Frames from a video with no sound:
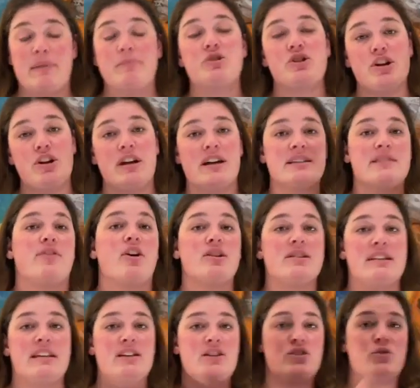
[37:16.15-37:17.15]
I'm sure you guys have all
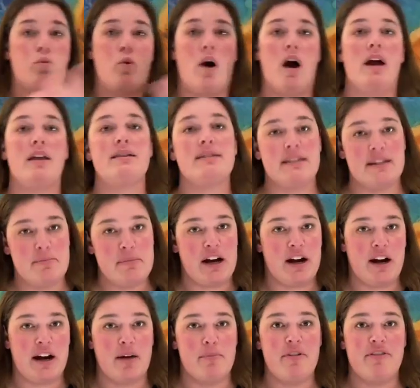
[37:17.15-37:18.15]
seen swans in
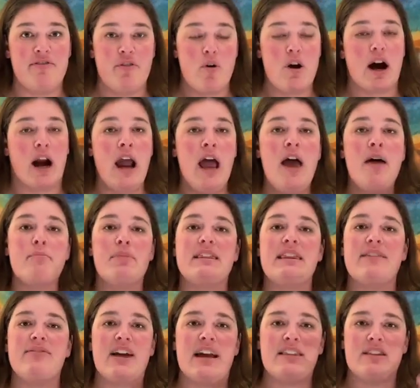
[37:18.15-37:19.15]
America before, but
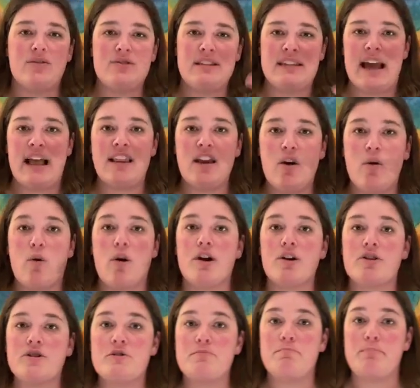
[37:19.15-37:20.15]
they've got those
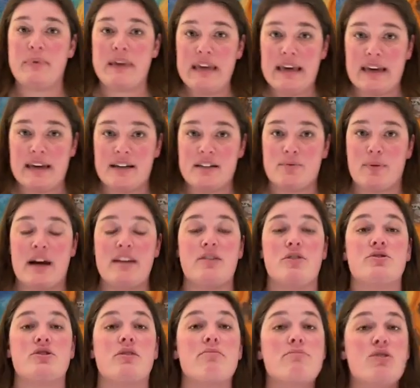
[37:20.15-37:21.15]
yellow-orange beaks, right?
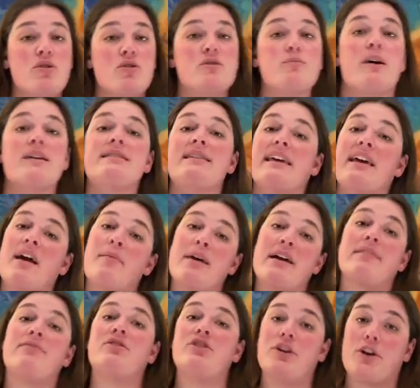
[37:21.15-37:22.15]
Those are mute swans that come out
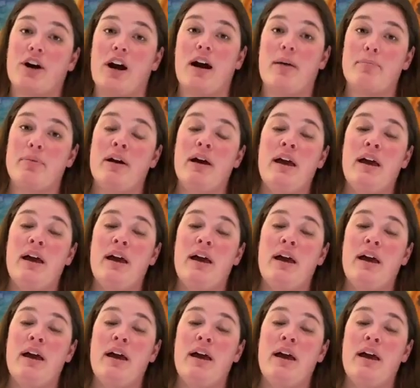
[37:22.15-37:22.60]
of Europe.